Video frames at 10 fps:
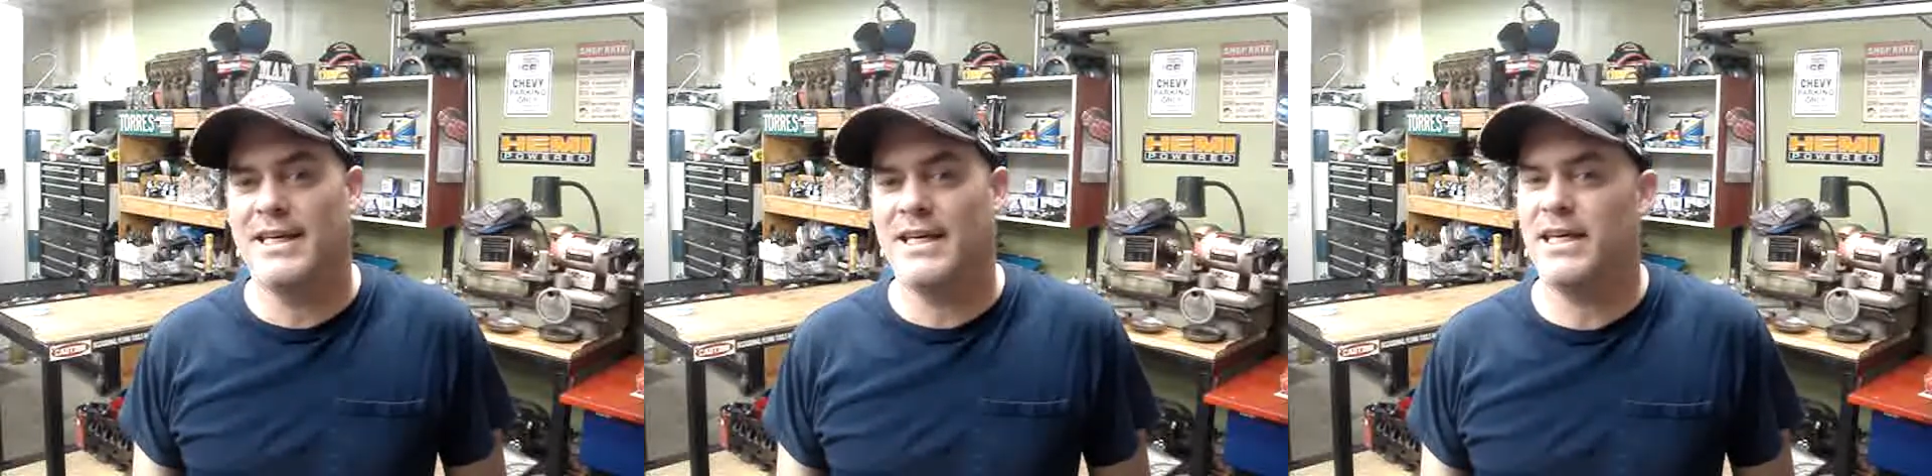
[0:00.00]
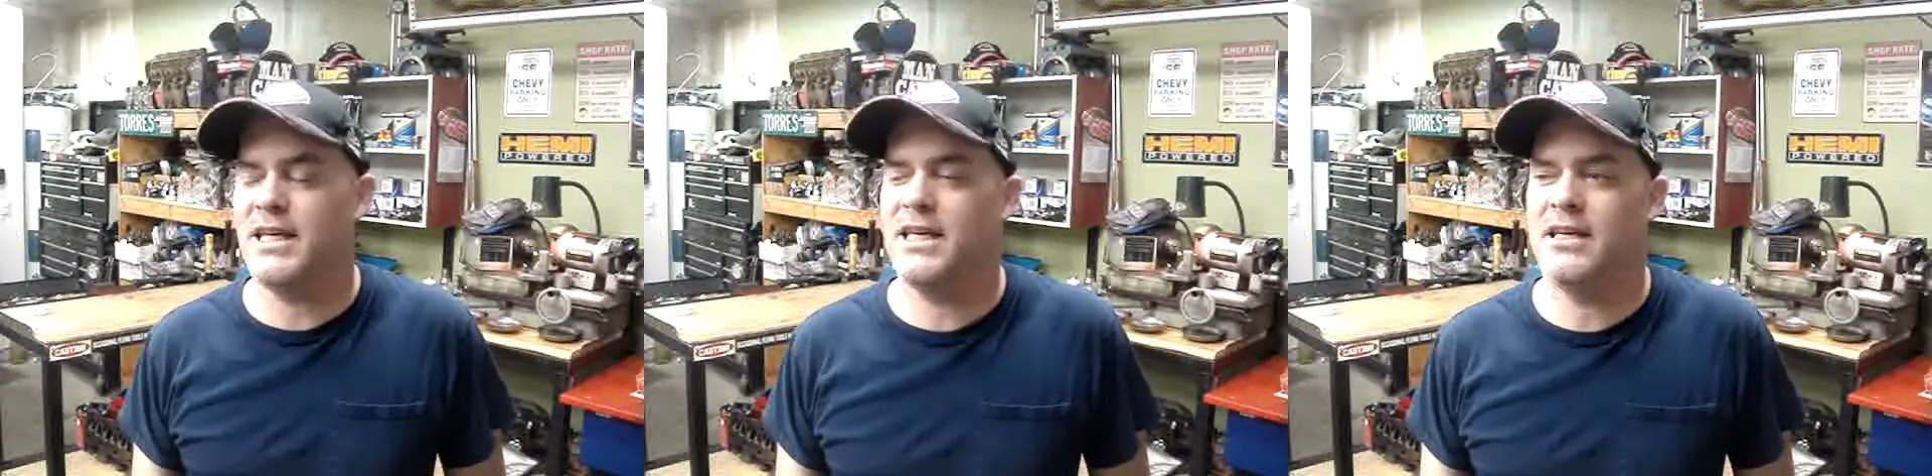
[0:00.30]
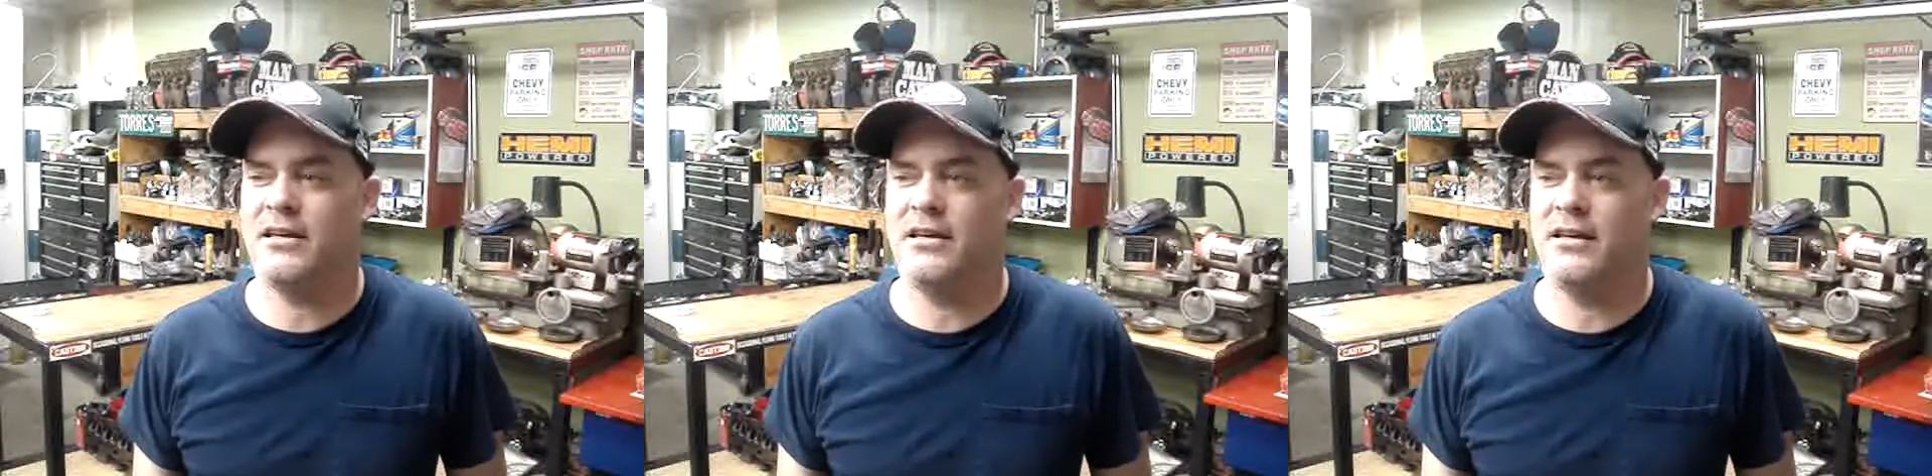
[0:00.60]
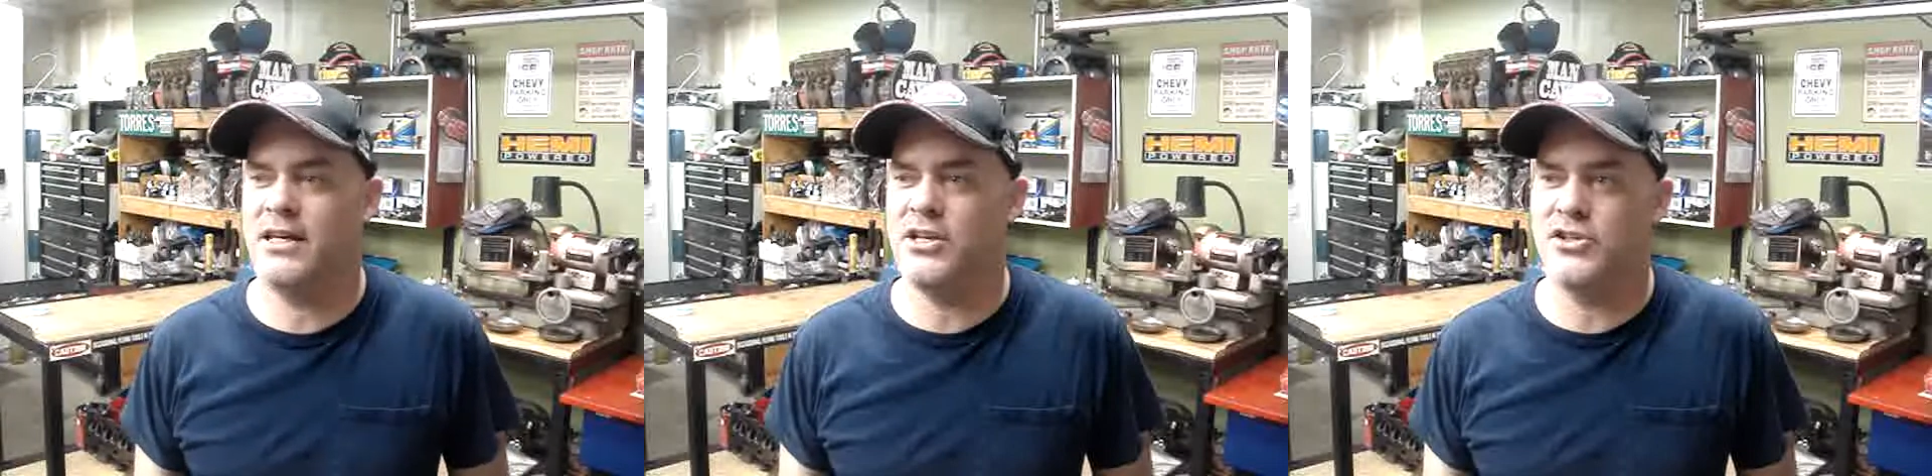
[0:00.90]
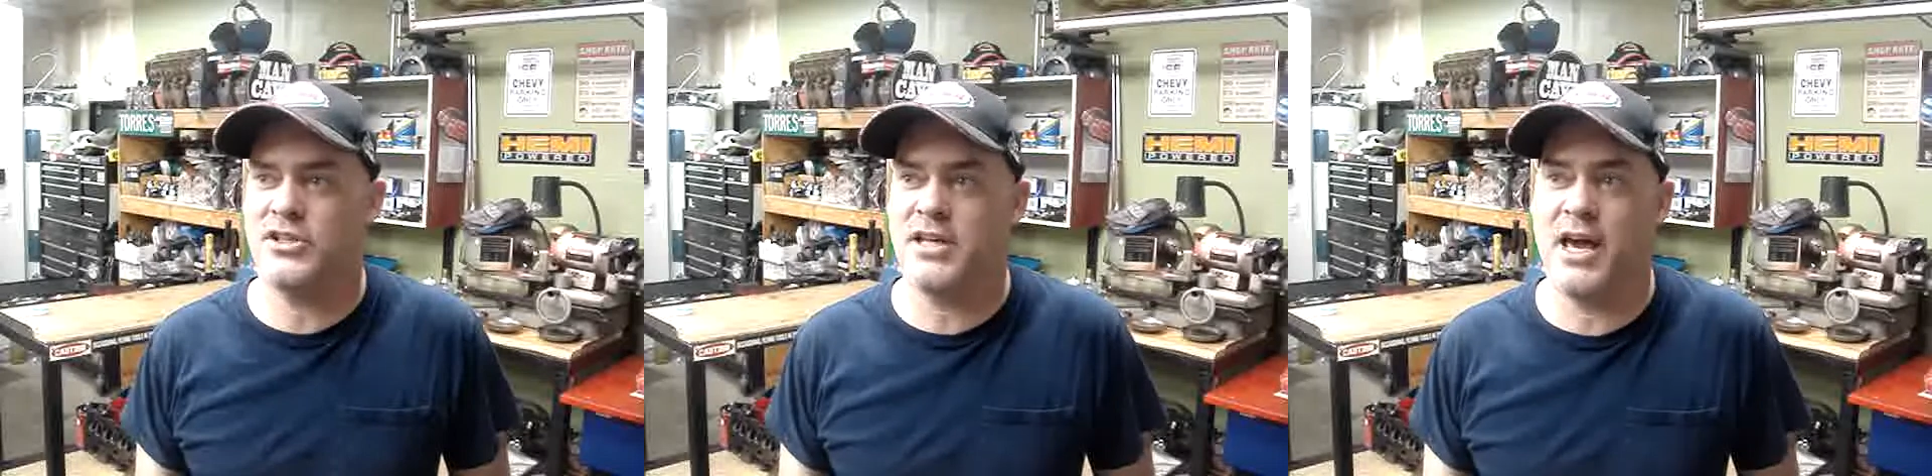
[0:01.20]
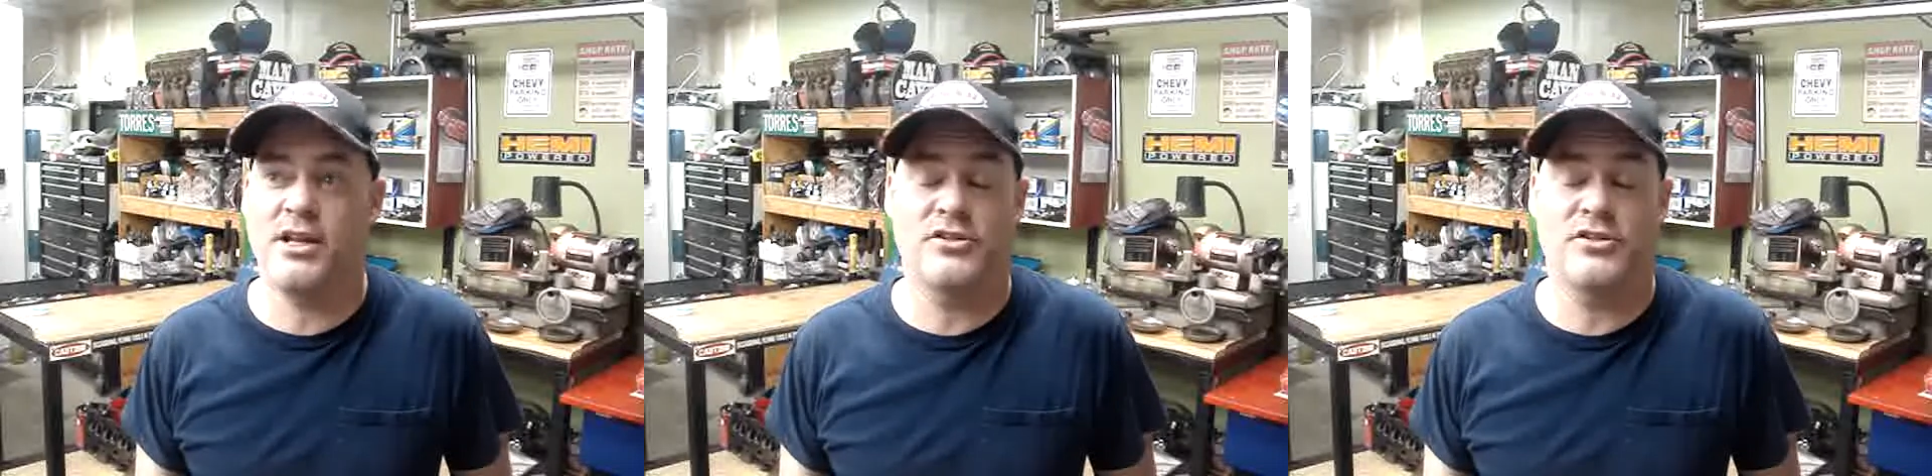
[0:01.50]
he just had,